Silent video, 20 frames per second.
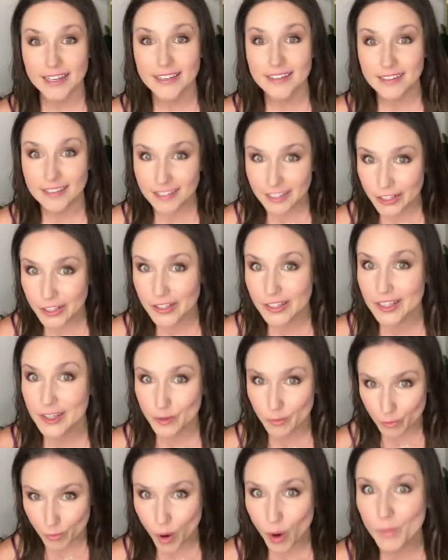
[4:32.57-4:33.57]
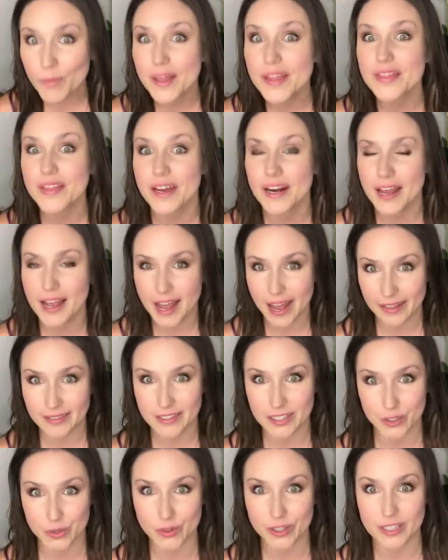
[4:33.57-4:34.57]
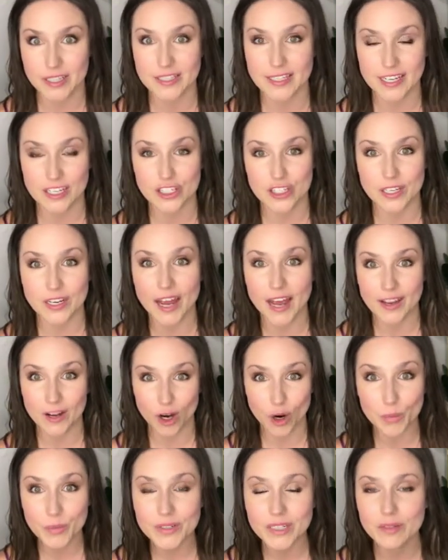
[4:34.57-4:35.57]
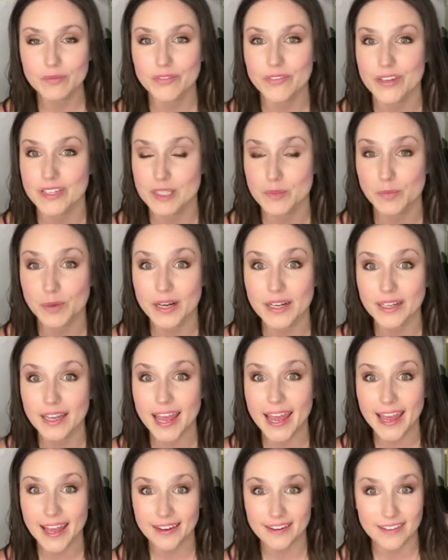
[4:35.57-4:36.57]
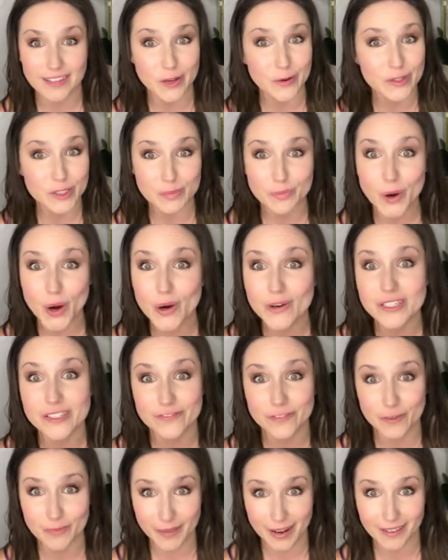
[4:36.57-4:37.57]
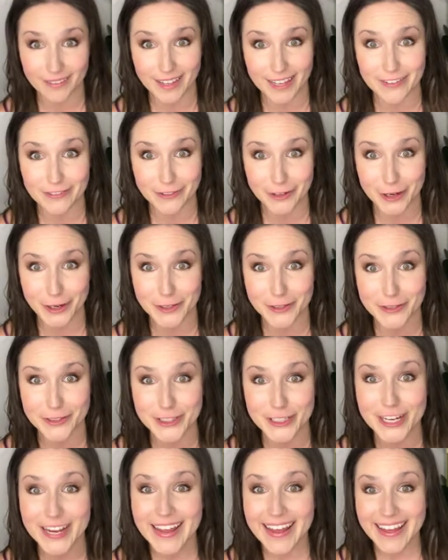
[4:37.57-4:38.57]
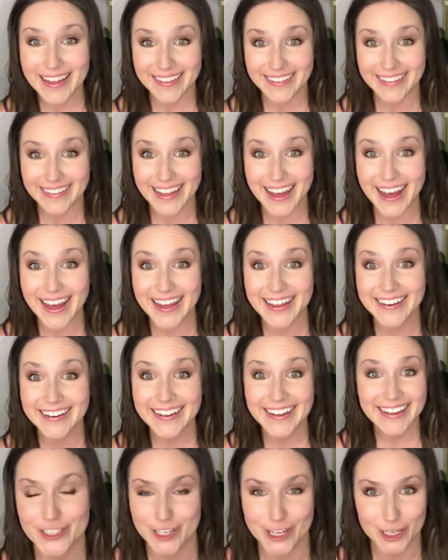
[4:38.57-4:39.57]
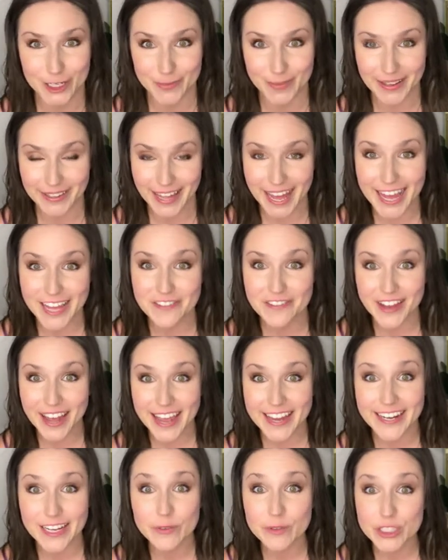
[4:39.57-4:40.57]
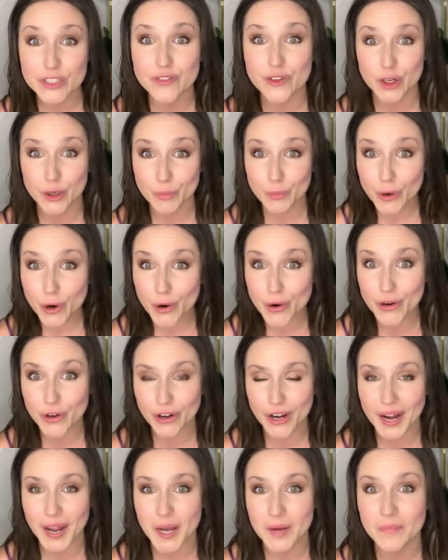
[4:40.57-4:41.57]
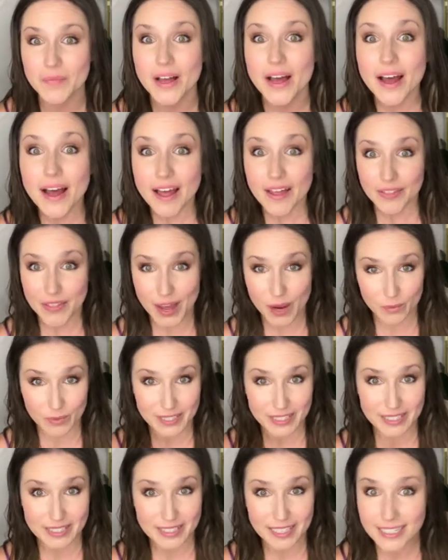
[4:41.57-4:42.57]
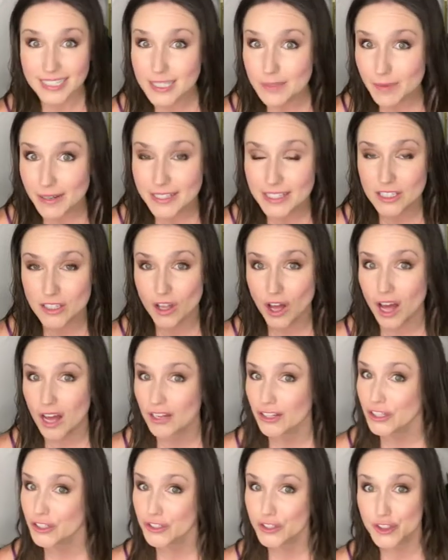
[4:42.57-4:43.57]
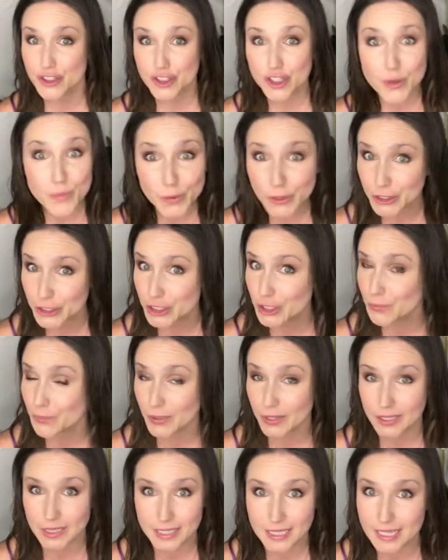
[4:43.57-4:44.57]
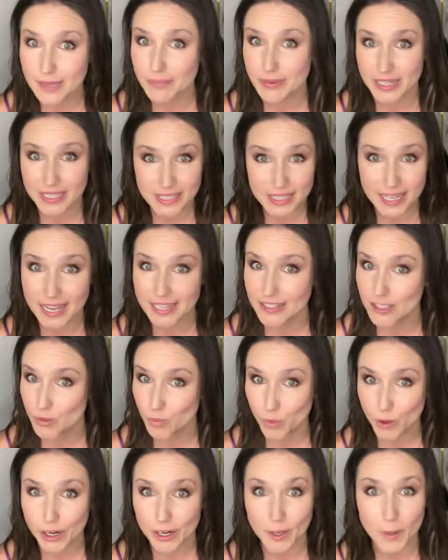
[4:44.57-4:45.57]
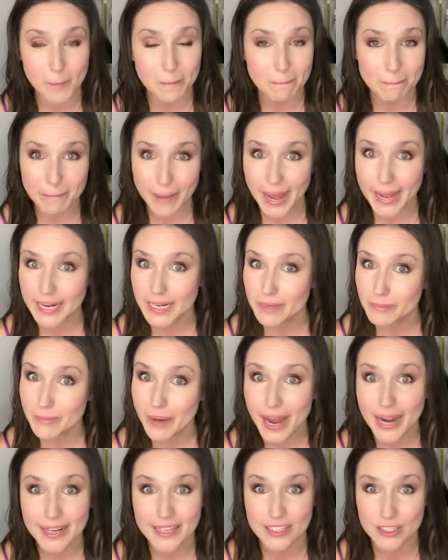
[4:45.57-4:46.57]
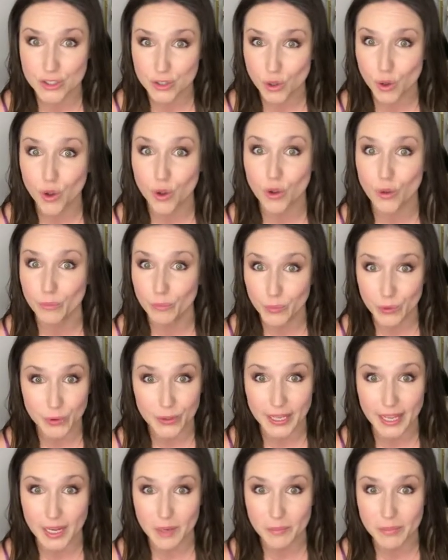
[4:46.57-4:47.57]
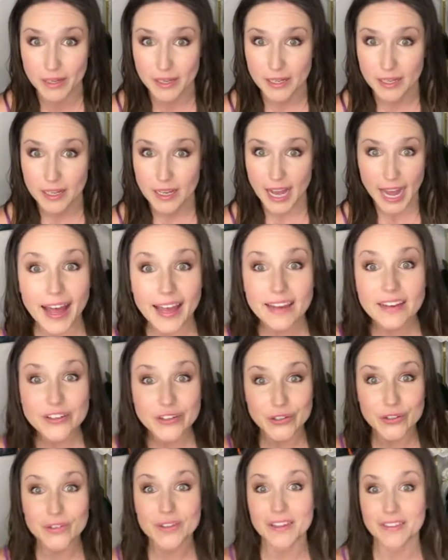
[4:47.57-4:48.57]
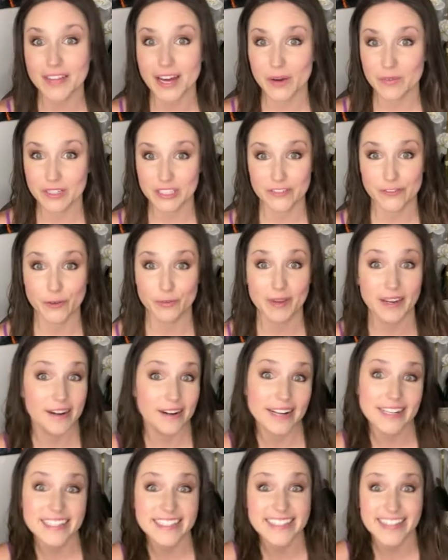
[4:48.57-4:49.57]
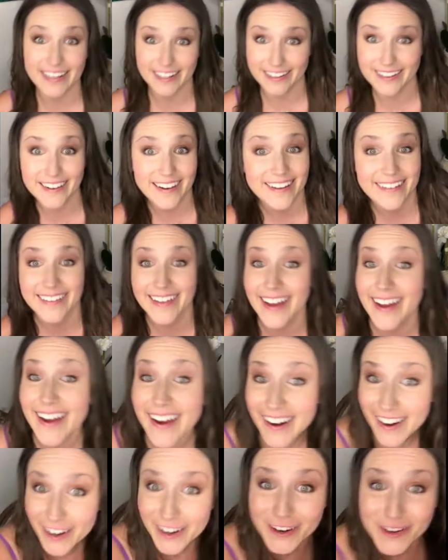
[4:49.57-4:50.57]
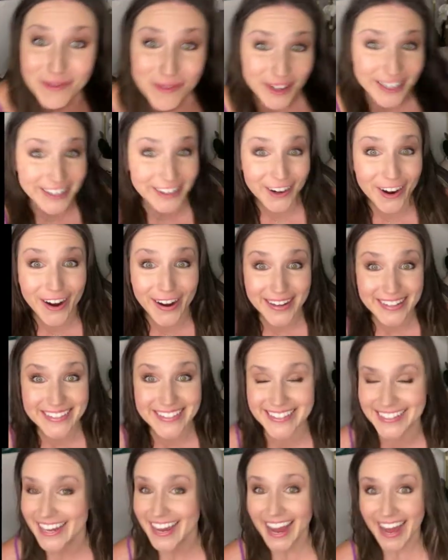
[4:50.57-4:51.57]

And literally the moment that I had this realization, I opened up Facebook and there was a post from my life coach that has changed my life. And it was for a program that was 6 months long, super, super deep, intense work, mind, body, soul boot camp. I knew that that was for me and I didn't care what it cost.